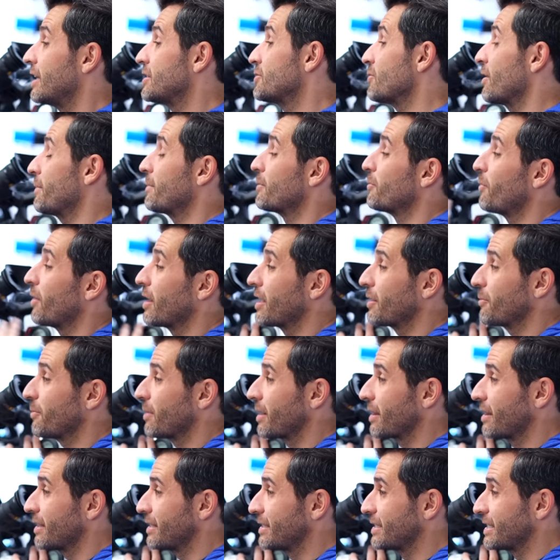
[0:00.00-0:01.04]
And so I've been wanting one
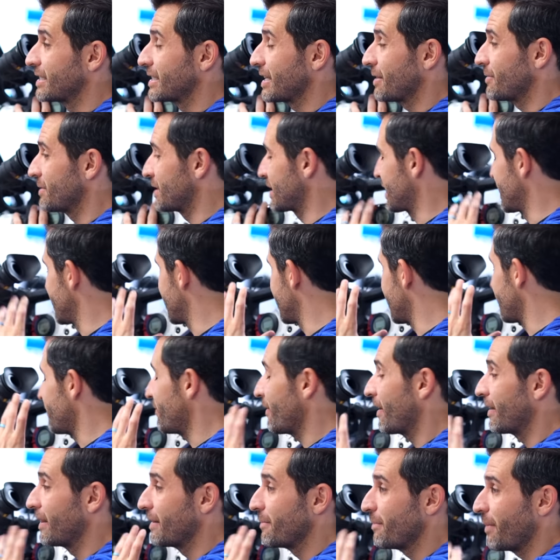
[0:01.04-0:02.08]
of these since I was a kid, and I
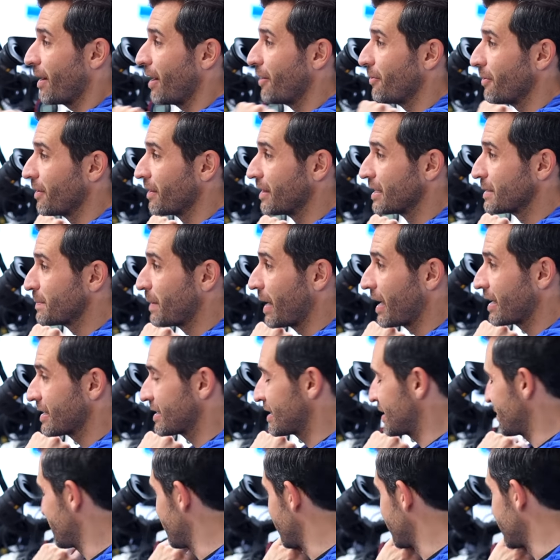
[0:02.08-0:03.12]
finally bought one this past
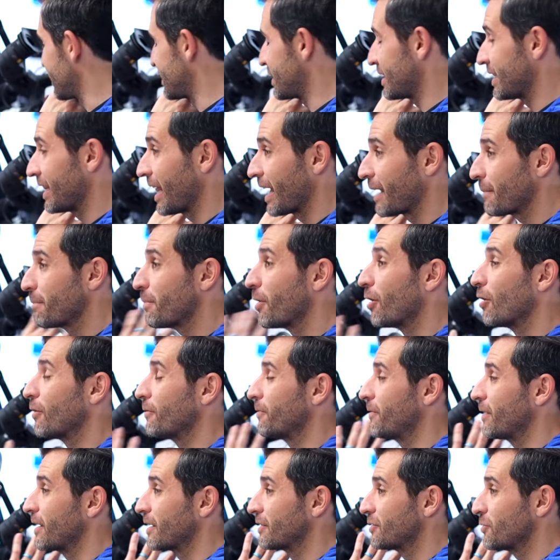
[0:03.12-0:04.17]
summer that's in like
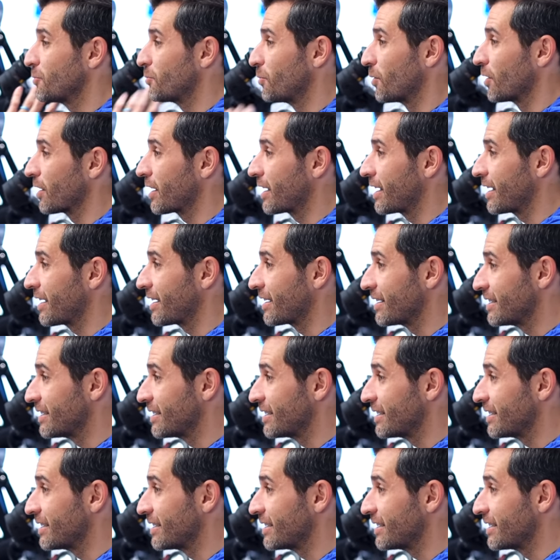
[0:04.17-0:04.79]
perfect working